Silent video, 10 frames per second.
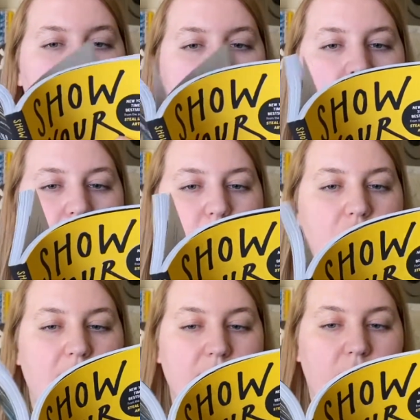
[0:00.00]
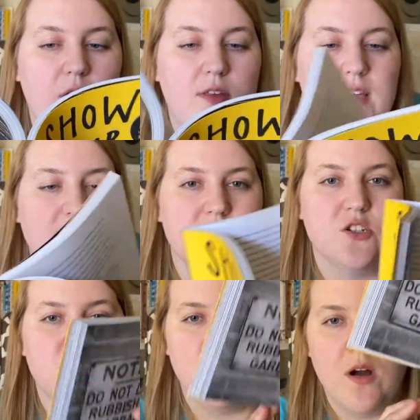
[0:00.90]
Um, and not only is
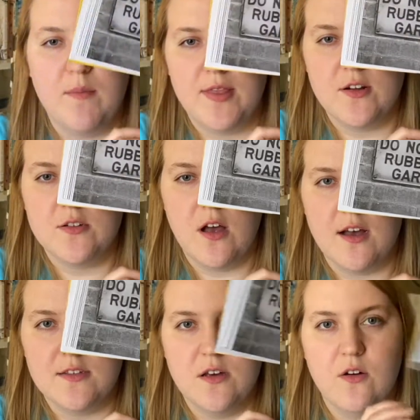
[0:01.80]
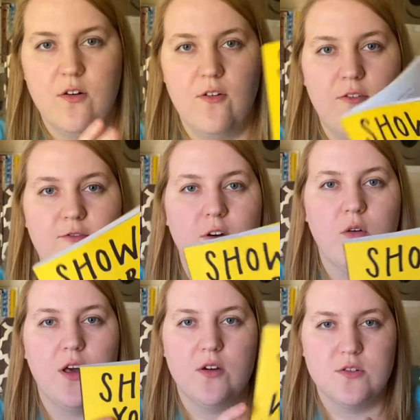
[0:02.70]
it short, but there's also
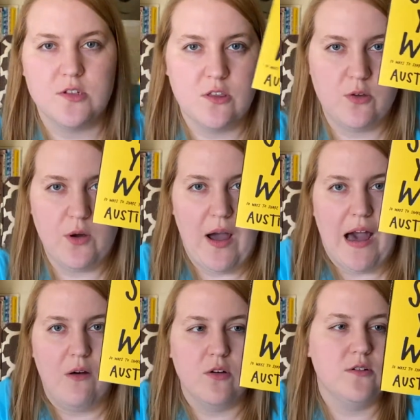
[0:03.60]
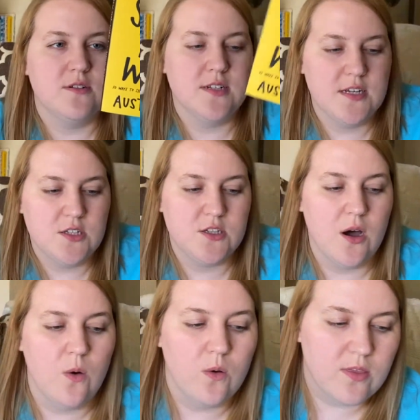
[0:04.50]
photos throughout.
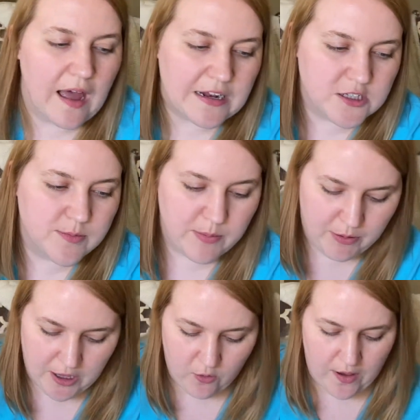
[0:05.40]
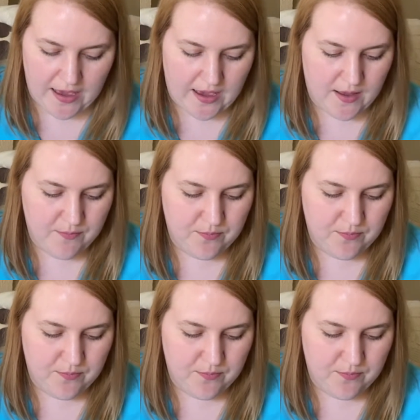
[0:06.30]
So that should be pretty quick.